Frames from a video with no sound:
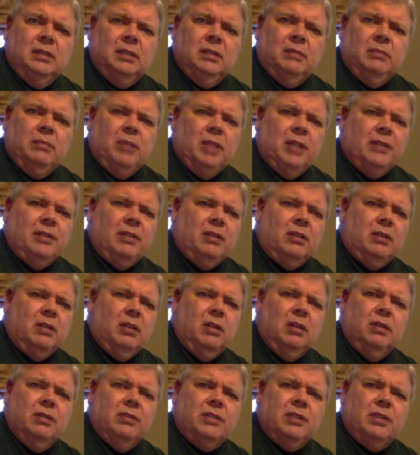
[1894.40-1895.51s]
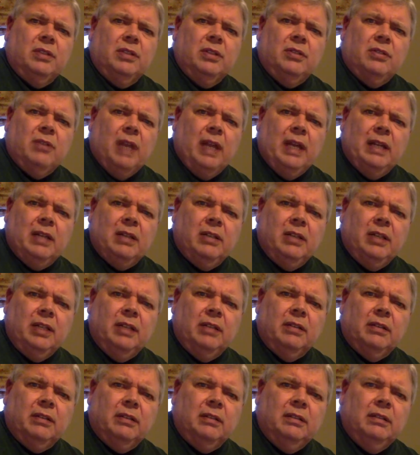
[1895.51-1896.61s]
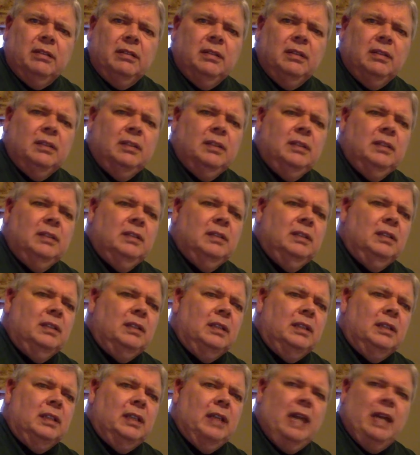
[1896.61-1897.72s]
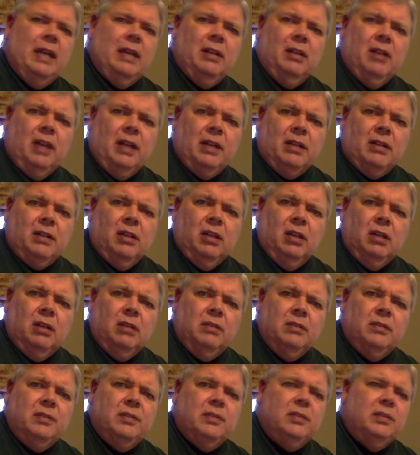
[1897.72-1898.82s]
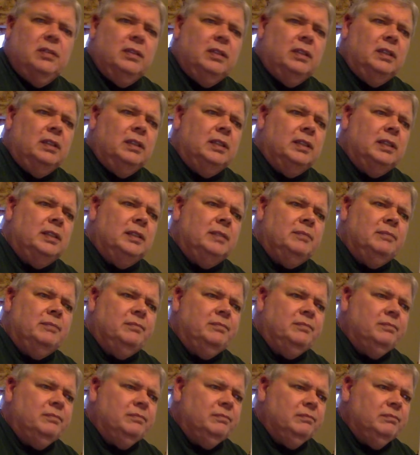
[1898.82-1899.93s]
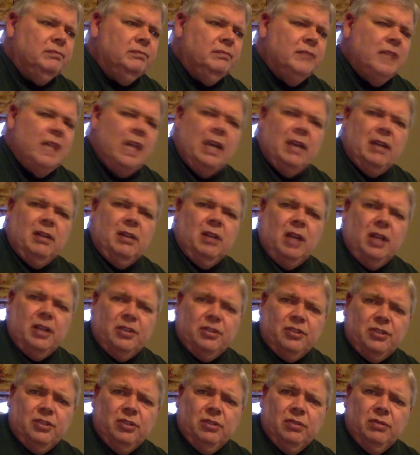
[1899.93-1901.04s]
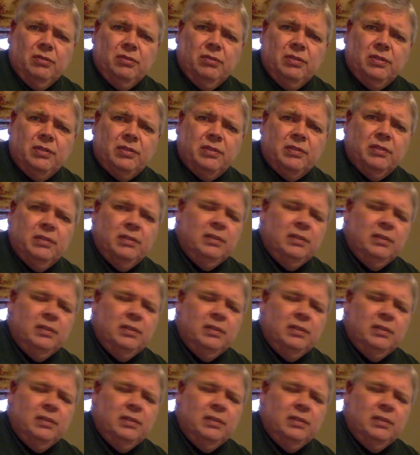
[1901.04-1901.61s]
brought their clothes to the dry cleaner, had a lot of clothes, had a lot of shoes,